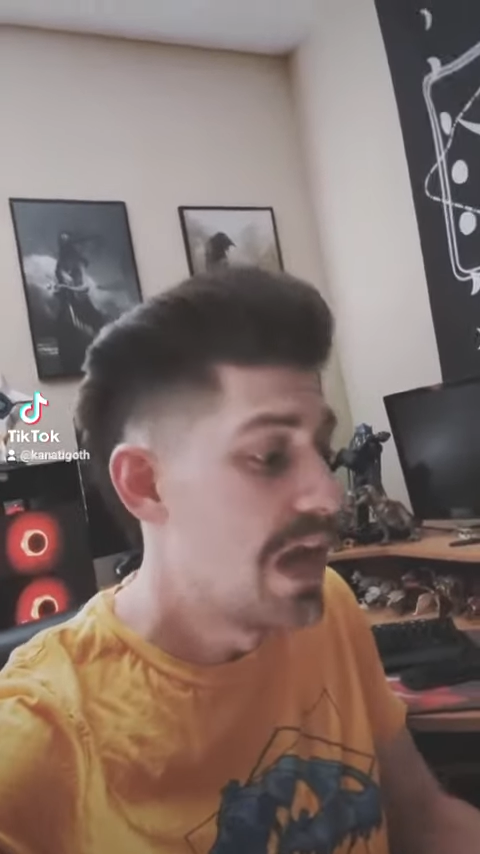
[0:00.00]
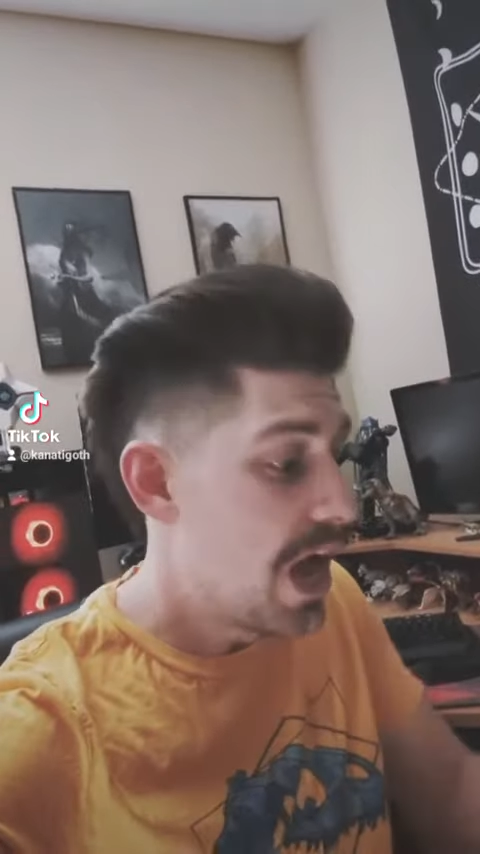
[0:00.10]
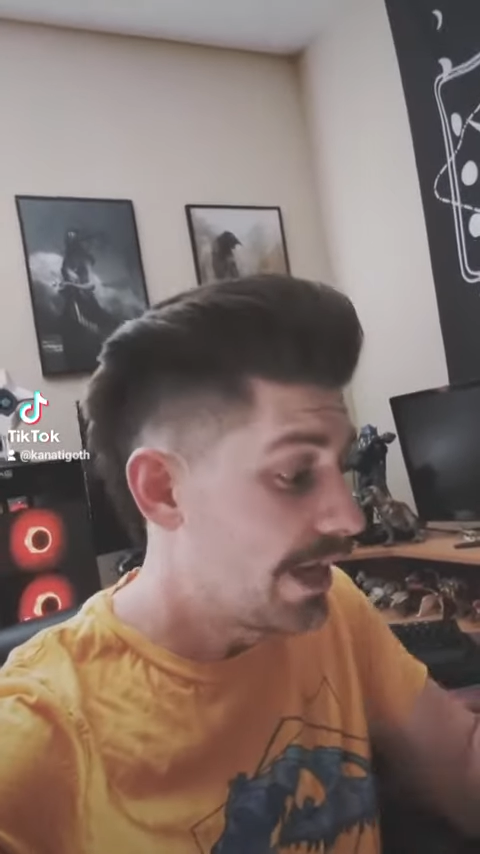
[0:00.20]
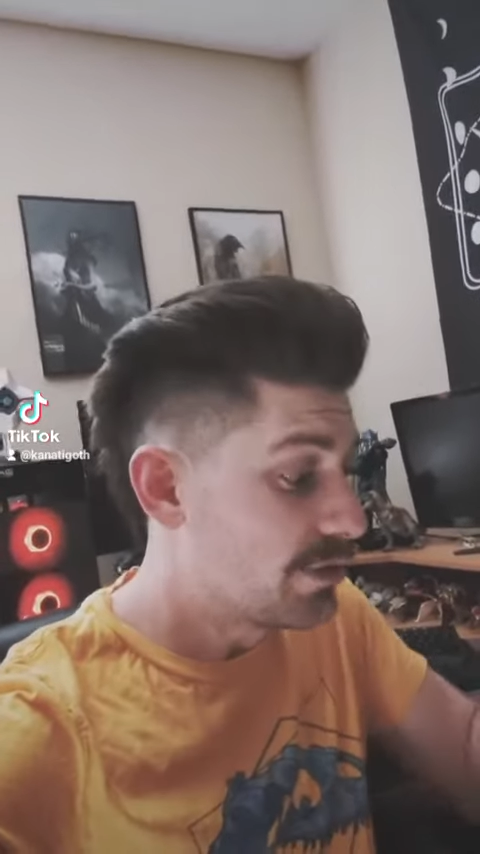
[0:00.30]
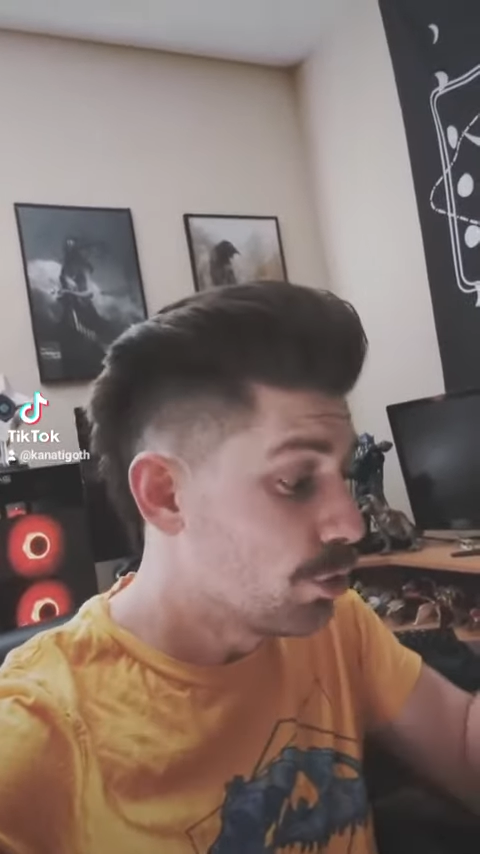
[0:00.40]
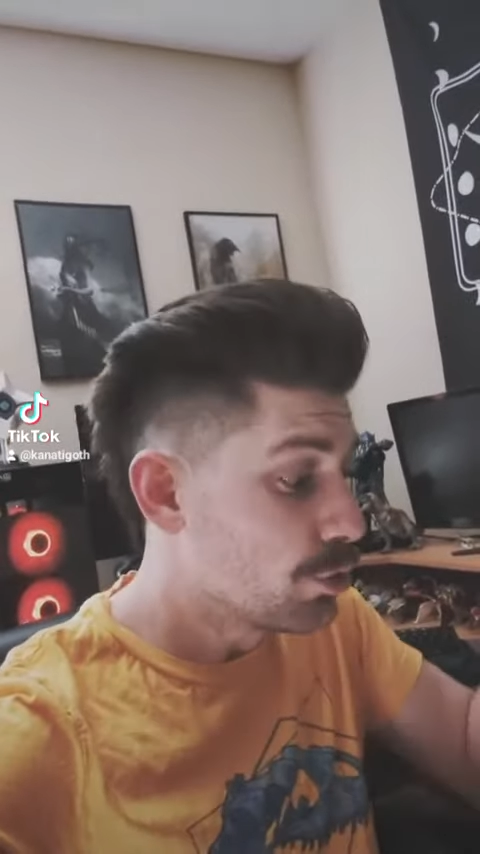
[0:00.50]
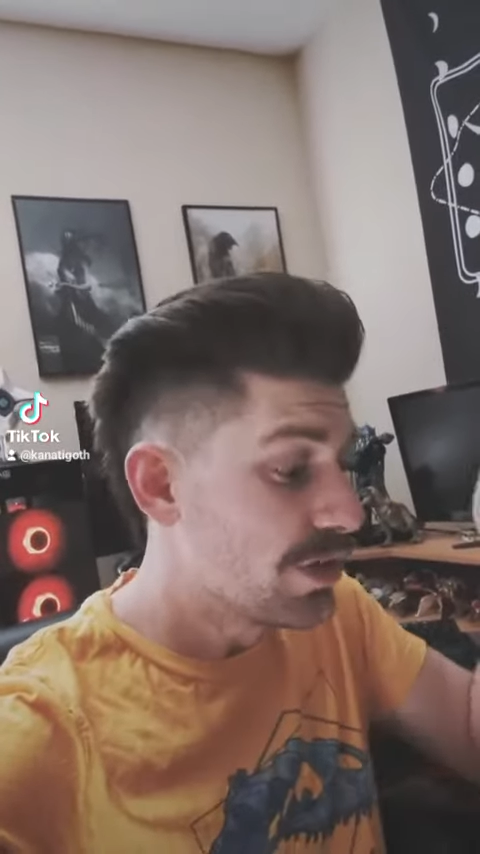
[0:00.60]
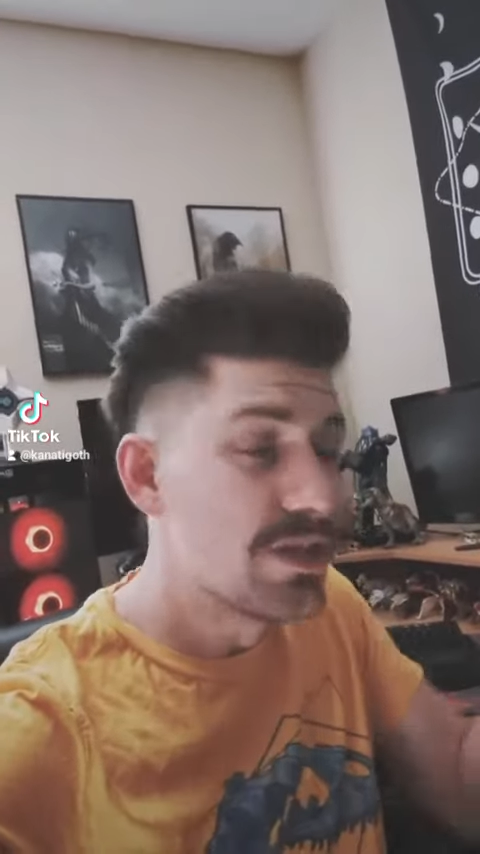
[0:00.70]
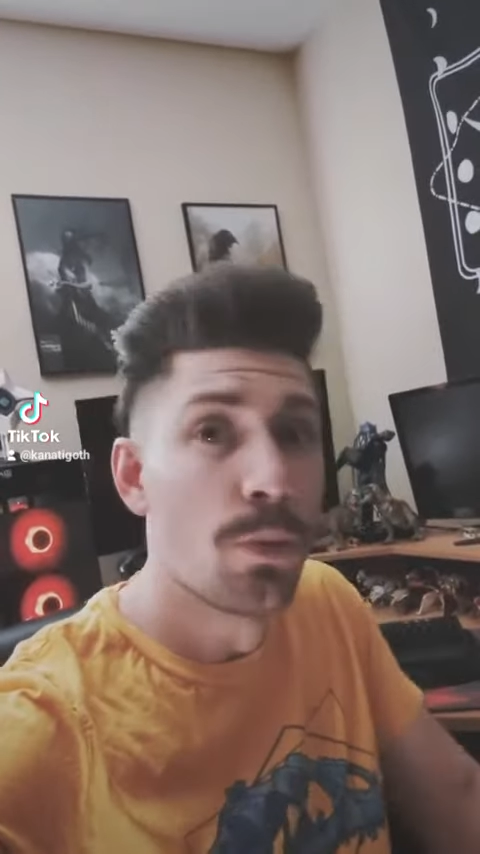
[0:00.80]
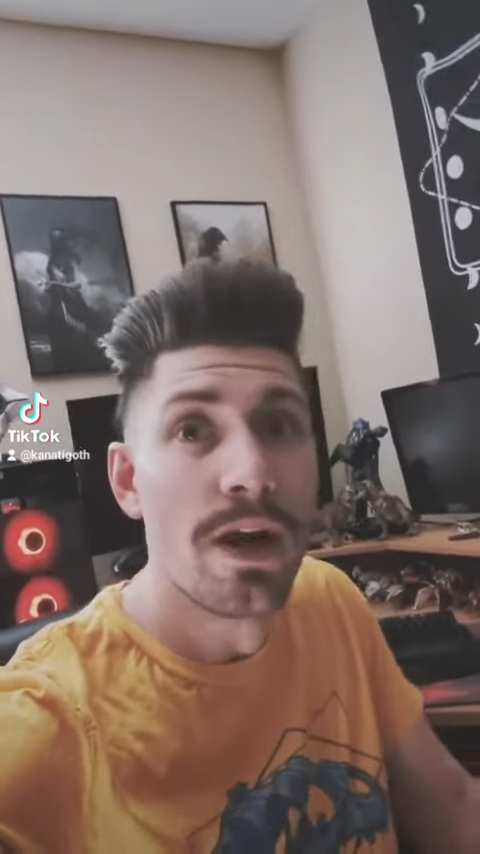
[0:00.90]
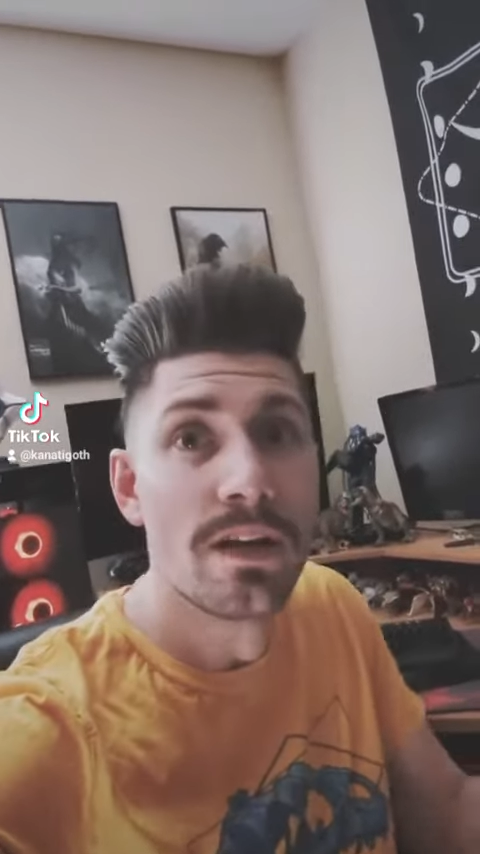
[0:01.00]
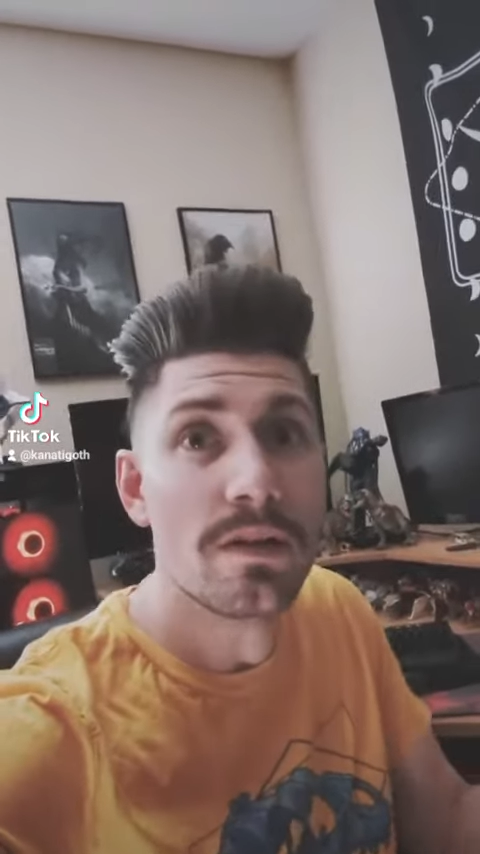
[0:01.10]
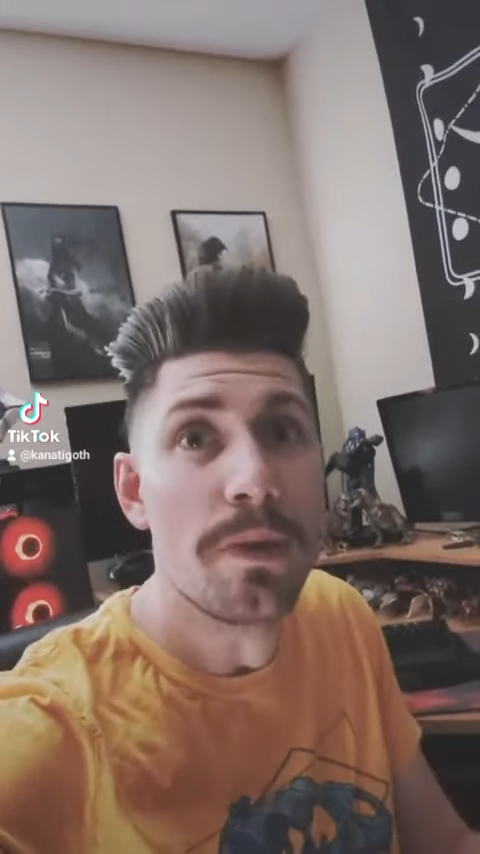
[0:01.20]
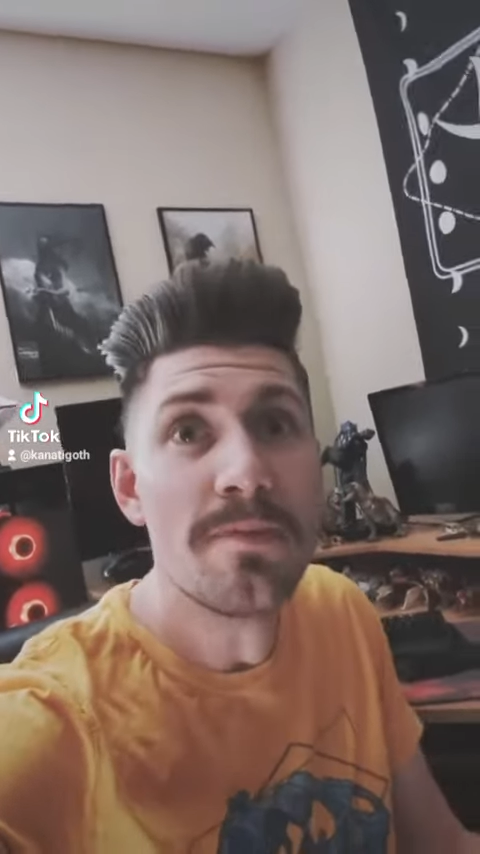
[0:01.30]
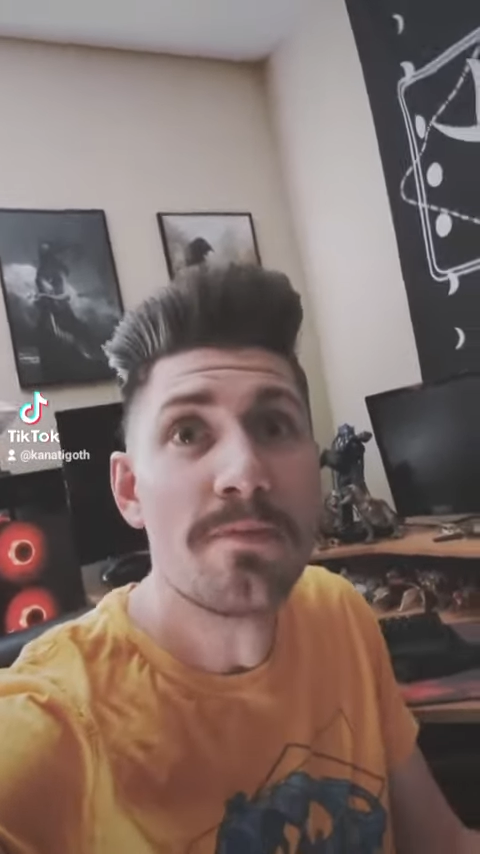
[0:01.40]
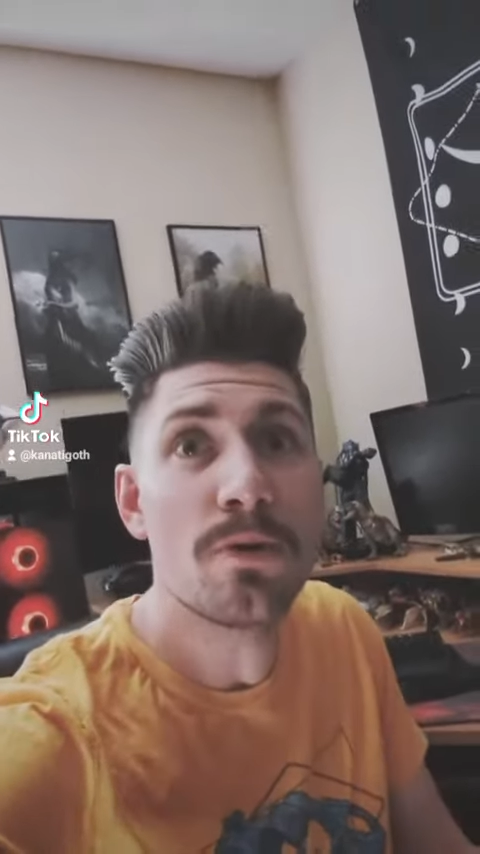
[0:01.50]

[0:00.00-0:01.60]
I told you, he's wearing people